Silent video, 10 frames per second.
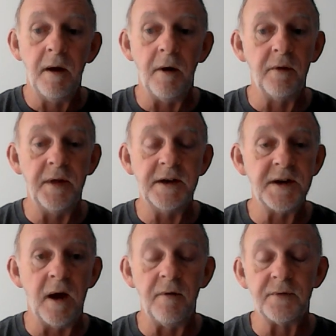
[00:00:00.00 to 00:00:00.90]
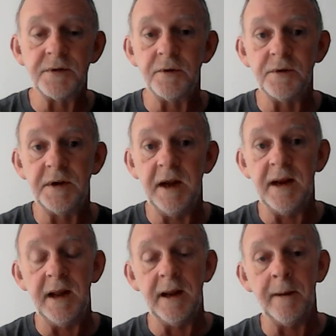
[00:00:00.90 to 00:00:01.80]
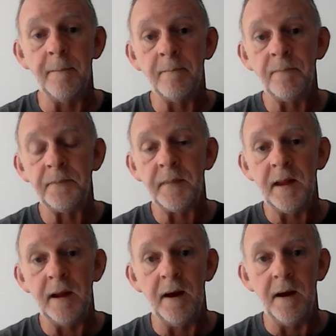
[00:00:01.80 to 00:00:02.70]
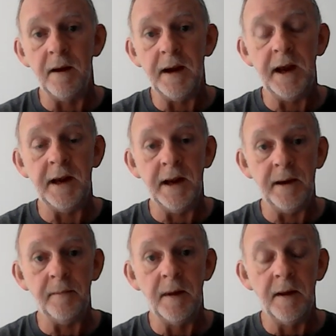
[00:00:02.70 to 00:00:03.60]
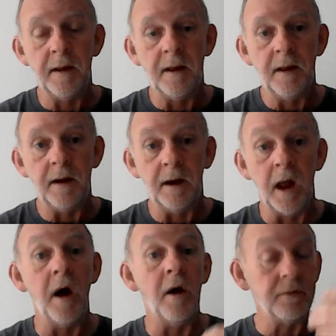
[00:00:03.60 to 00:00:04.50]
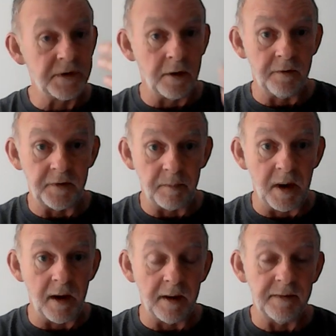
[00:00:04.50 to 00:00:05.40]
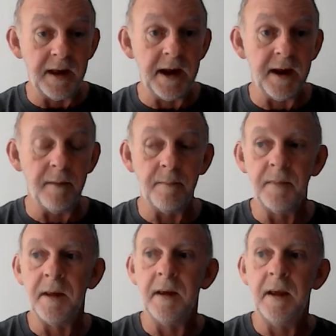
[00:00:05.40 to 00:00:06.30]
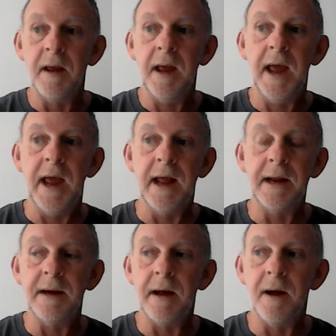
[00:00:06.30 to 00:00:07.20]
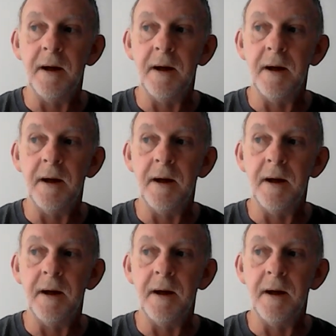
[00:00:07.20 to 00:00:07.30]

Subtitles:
are these officers getting any law served upon them. And